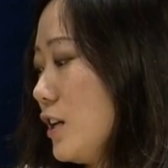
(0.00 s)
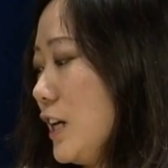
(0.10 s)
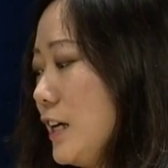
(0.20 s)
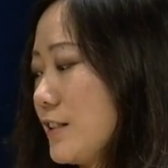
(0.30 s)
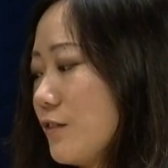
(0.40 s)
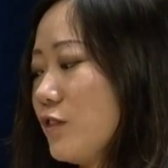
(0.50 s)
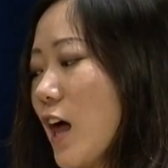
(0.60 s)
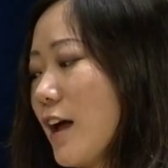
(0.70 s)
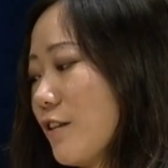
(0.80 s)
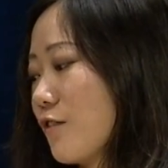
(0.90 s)
is a
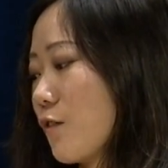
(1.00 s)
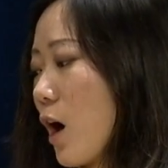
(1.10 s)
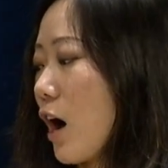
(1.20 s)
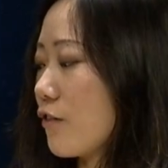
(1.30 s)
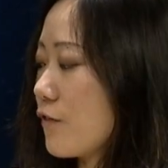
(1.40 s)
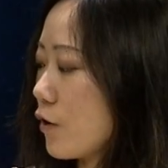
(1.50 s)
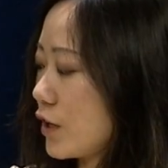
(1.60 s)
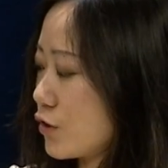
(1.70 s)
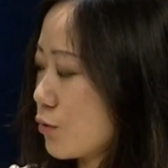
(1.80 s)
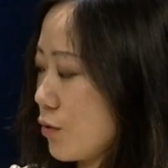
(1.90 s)
flyer for our
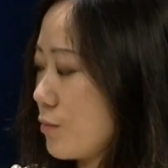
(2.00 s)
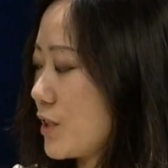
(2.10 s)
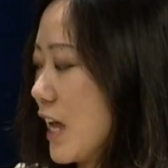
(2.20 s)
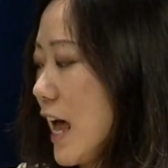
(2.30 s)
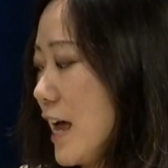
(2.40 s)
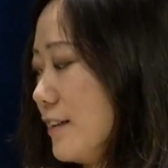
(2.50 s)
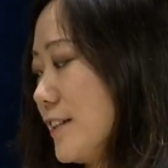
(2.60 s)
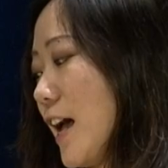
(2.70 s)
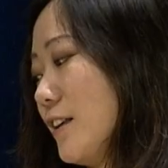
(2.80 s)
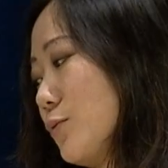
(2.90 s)
focus groups, and
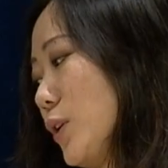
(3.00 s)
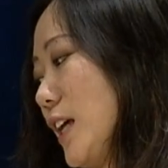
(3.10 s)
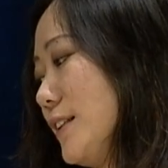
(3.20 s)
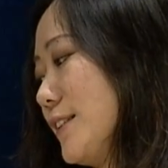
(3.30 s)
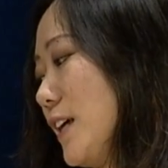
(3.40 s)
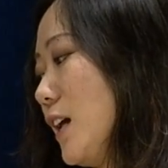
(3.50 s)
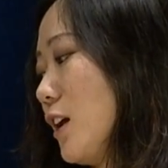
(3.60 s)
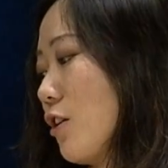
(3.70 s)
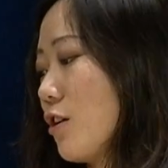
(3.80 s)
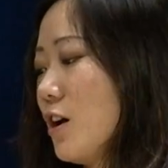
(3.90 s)
as we can see
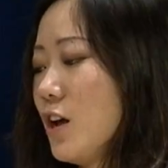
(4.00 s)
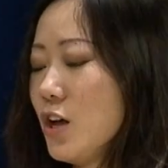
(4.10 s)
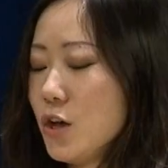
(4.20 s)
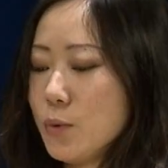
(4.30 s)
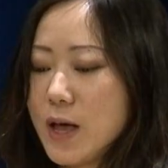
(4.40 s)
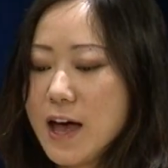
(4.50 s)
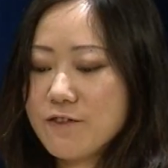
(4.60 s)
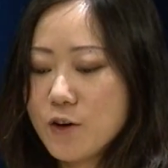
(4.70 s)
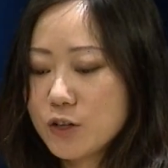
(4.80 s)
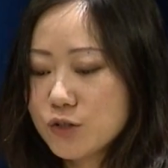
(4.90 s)
here, we have
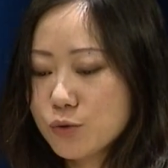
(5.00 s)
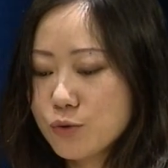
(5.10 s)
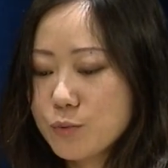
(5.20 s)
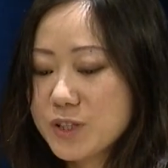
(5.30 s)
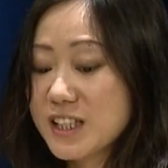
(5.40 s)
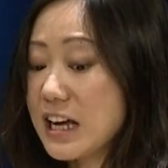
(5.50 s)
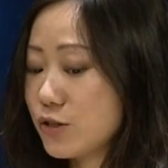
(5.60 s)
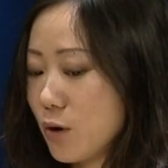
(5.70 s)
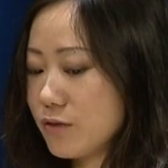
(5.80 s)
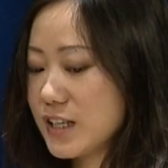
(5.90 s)
focus group
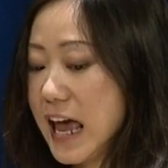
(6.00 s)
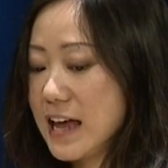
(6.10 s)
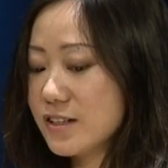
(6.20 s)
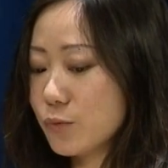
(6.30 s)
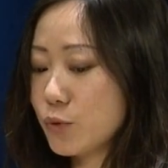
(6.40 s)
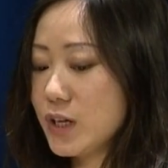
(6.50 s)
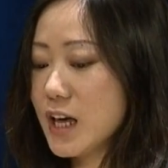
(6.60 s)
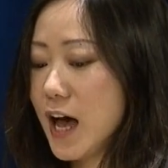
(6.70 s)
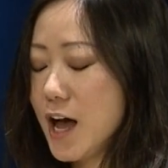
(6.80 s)
schedules, and we